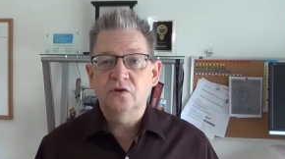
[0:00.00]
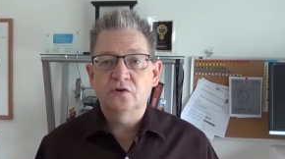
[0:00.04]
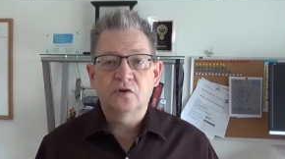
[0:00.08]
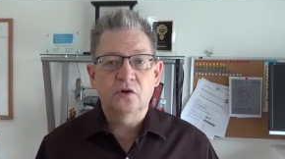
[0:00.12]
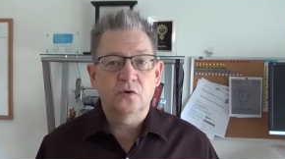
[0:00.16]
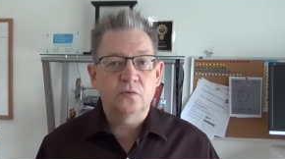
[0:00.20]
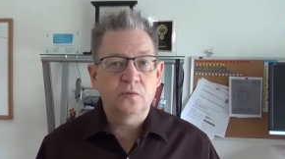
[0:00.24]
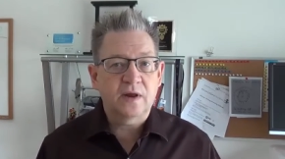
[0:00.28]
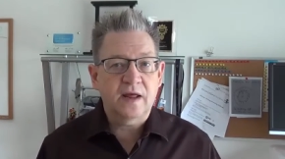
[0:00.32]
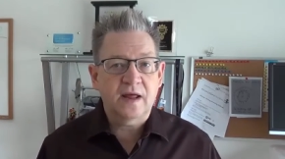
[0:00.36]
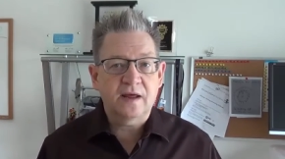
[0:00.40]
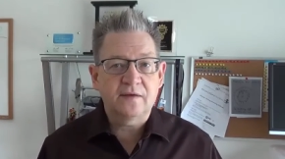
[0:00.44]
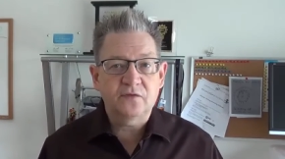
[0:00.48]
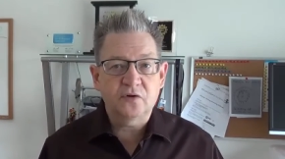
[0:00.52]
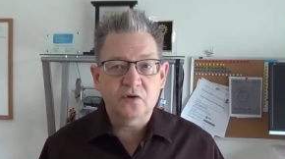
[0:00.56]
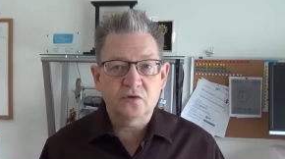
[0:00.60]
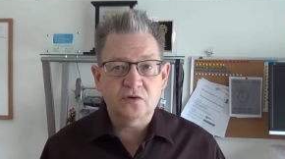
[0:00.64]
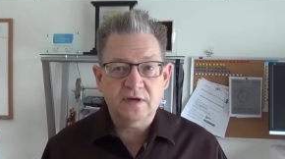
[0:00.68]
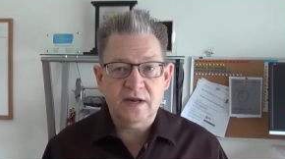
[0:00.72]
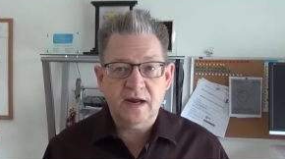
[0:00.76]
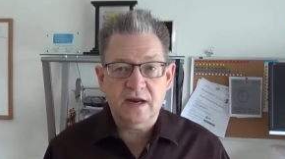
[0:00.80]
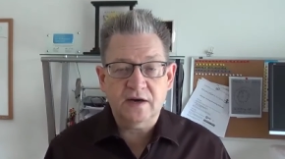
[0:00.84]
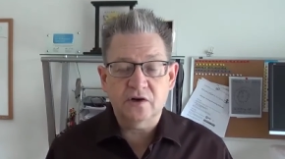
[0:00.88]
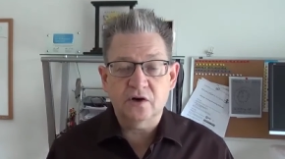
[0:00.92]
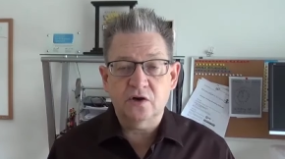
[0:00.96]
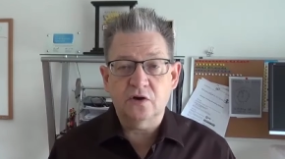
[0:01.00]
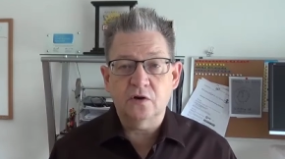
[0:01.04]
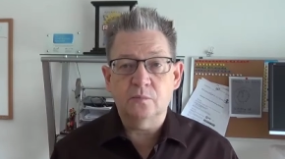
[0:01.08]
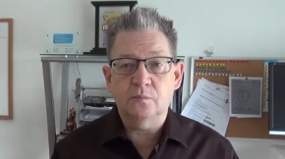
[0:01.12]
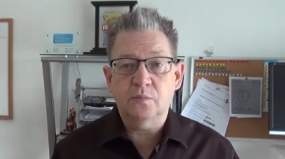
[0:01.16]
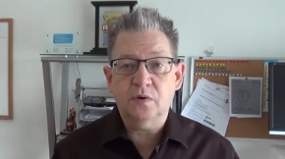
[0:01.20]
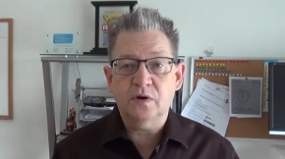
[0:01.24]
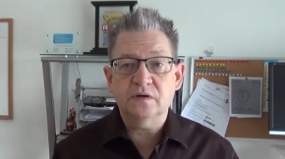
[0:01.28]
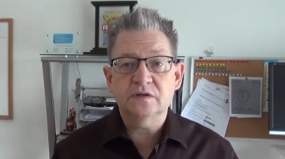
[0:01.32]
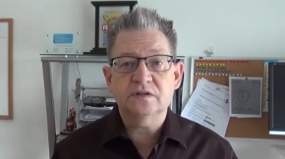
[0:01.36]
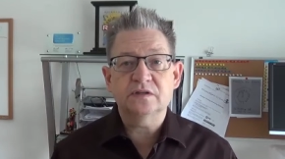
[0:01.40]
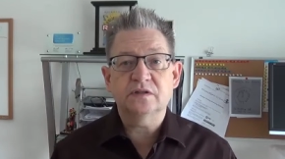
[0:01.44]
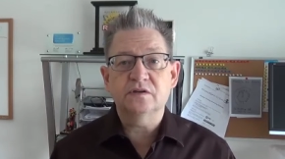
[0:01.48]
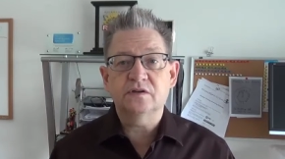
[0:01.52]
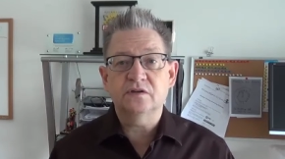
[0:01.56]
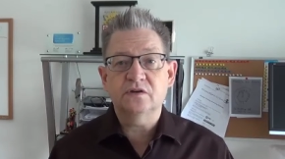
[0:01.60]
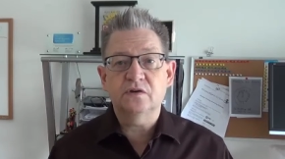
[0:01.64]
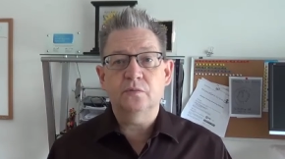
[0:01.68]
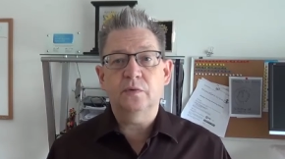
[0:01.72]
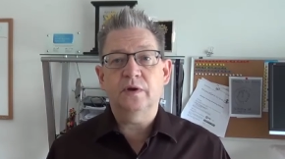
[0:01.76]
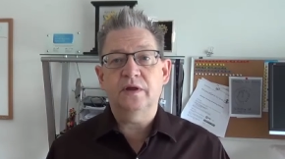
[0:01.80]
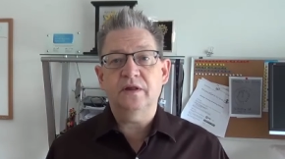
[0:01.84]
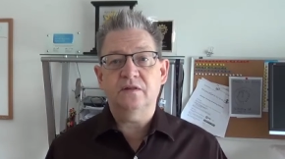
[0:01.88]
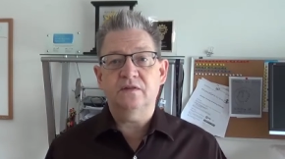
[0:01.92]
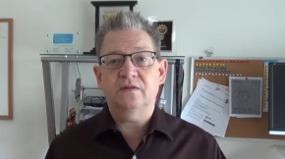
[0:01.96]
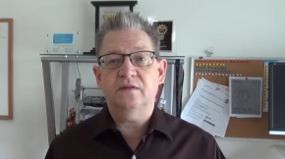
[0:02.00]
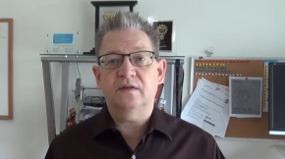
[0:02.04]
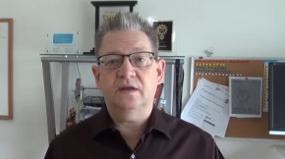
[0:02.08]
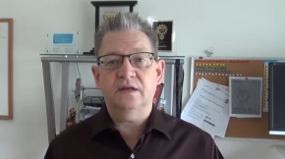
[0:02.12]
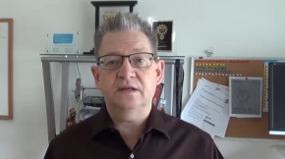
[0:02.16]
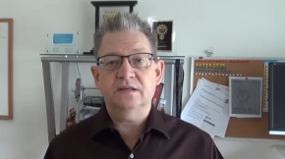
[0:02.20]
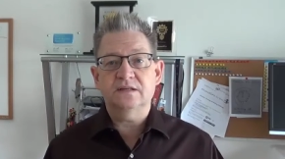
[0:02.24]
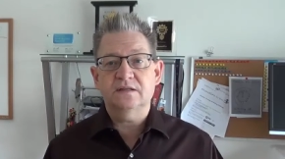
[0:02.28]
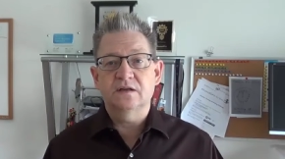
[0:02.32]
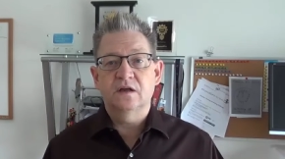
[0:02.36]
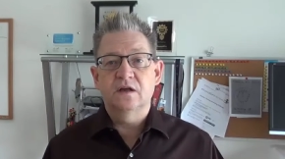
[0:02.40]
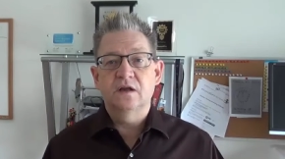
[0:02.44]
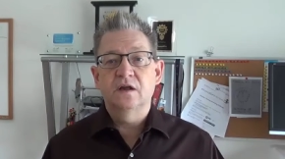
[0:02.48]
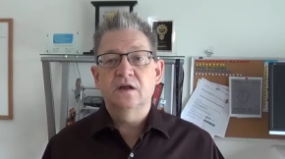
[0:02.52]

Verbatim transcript: Don't have your technical person doing things